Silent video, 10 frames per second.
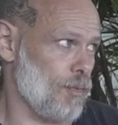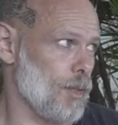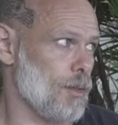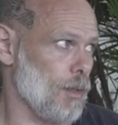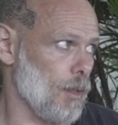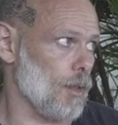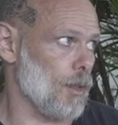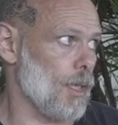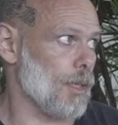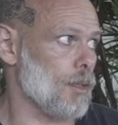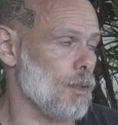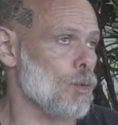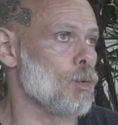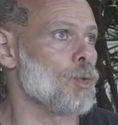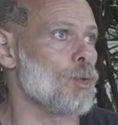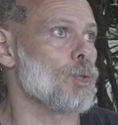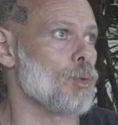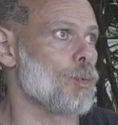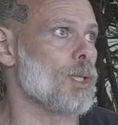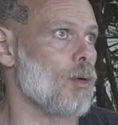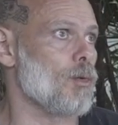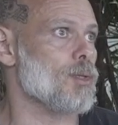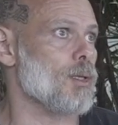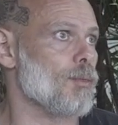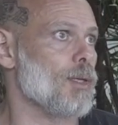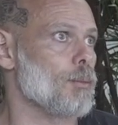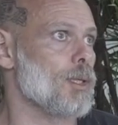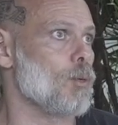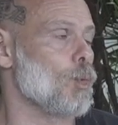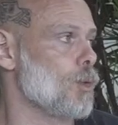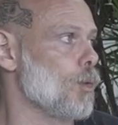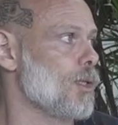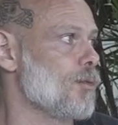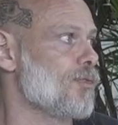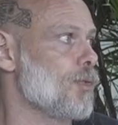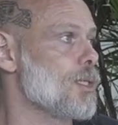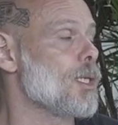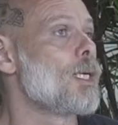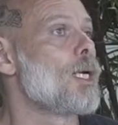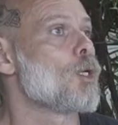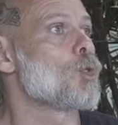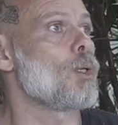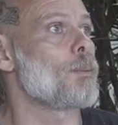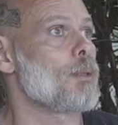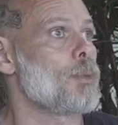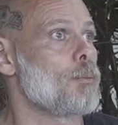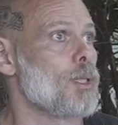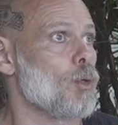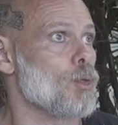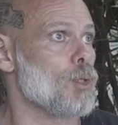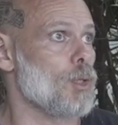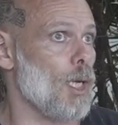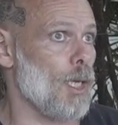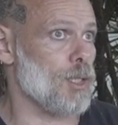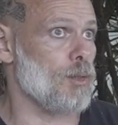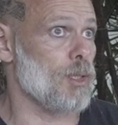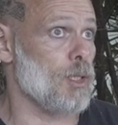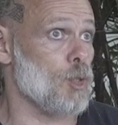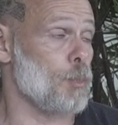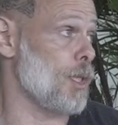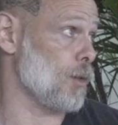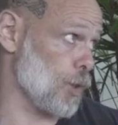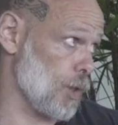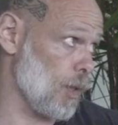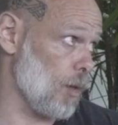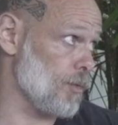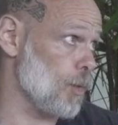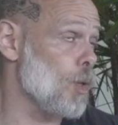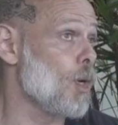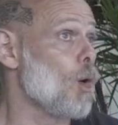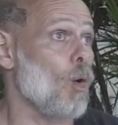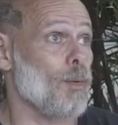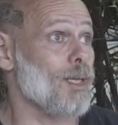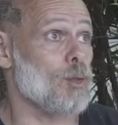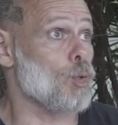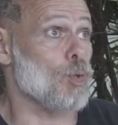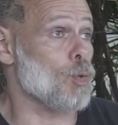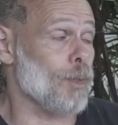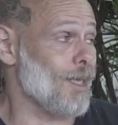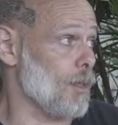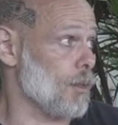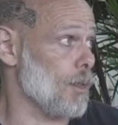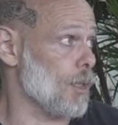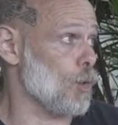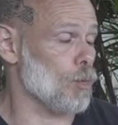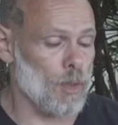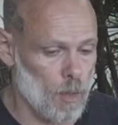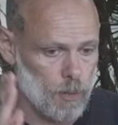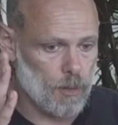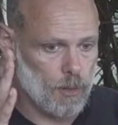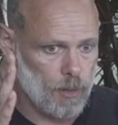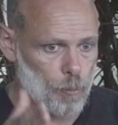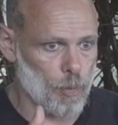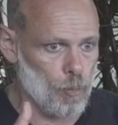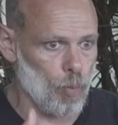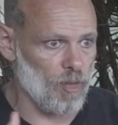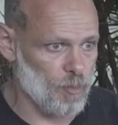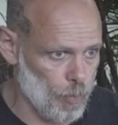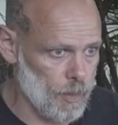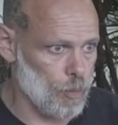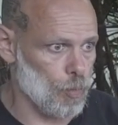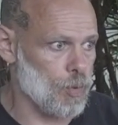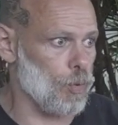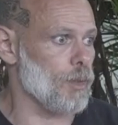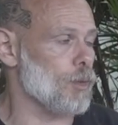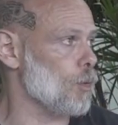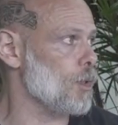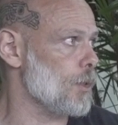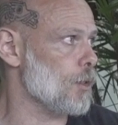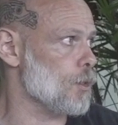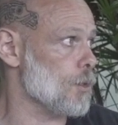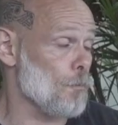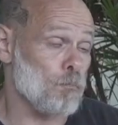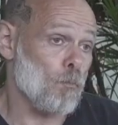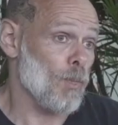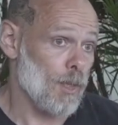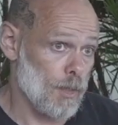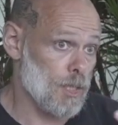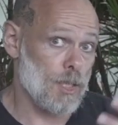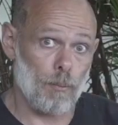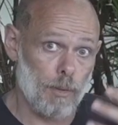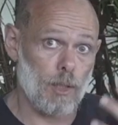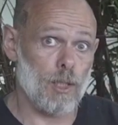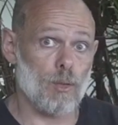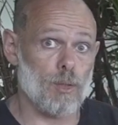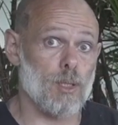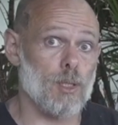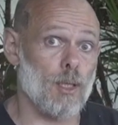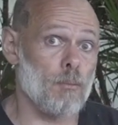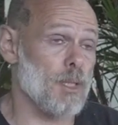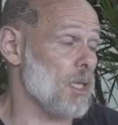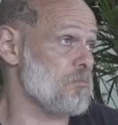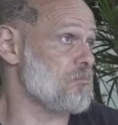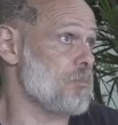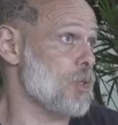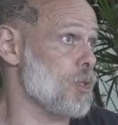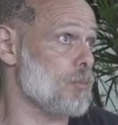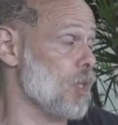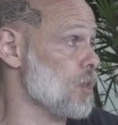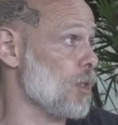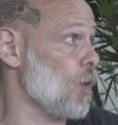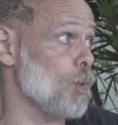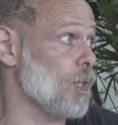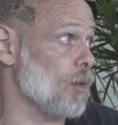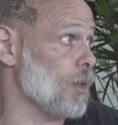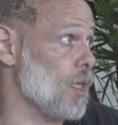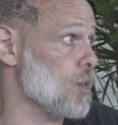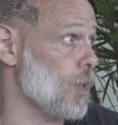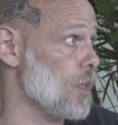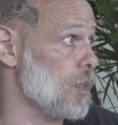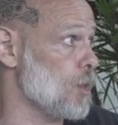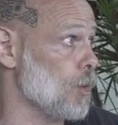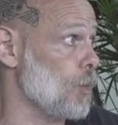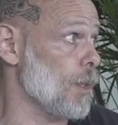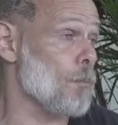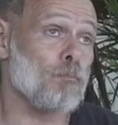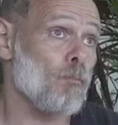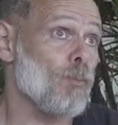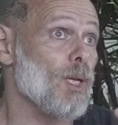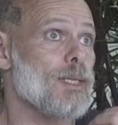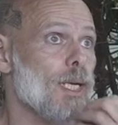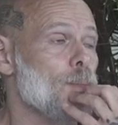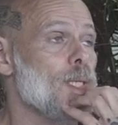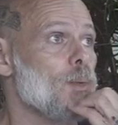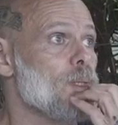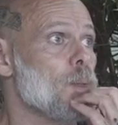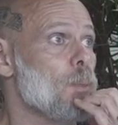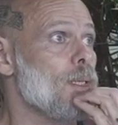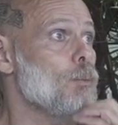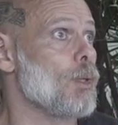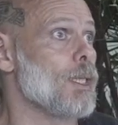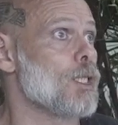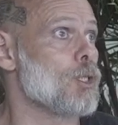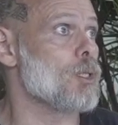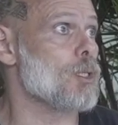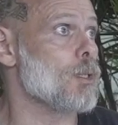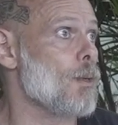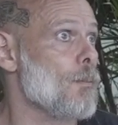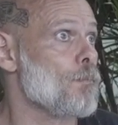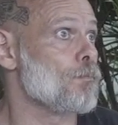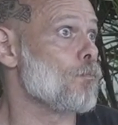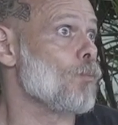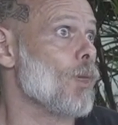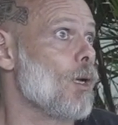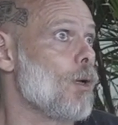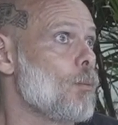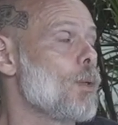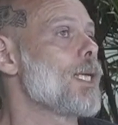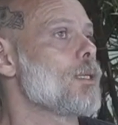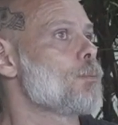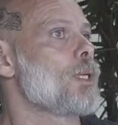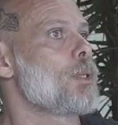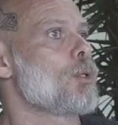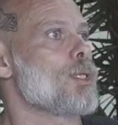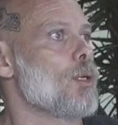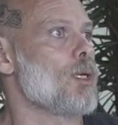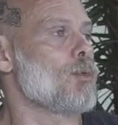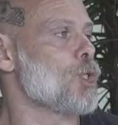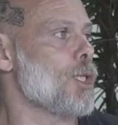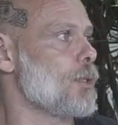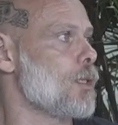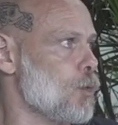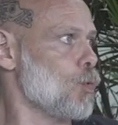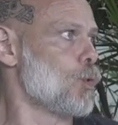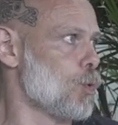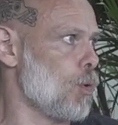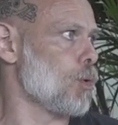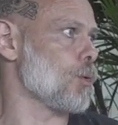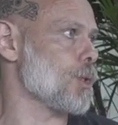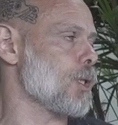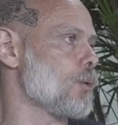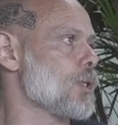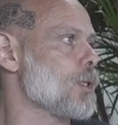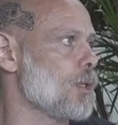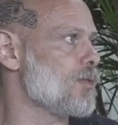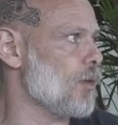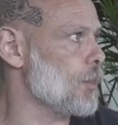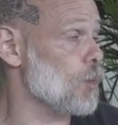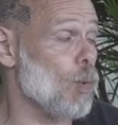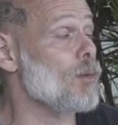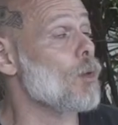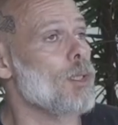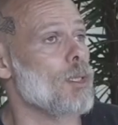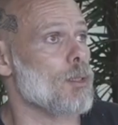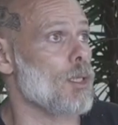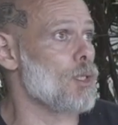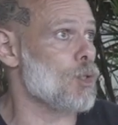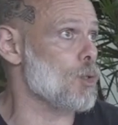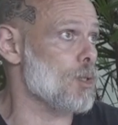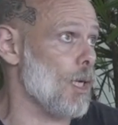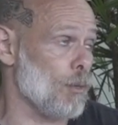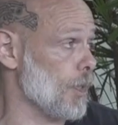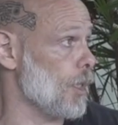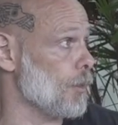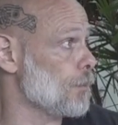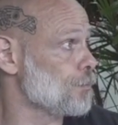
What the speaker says: freeze thing. Like you'll know you don't recover something when you're in freeze. So it might be because the activity is beating the shit out of you, or that you just don't get it. Like you're not capable of putting your soul into it because there's something in your system that just does not recognize what is it you're doing. It's like me with the bodybuilding. It's just... But that's maybe because I don't have the genetics to grow continuously from it. Whatever it is, it's just I don't get it.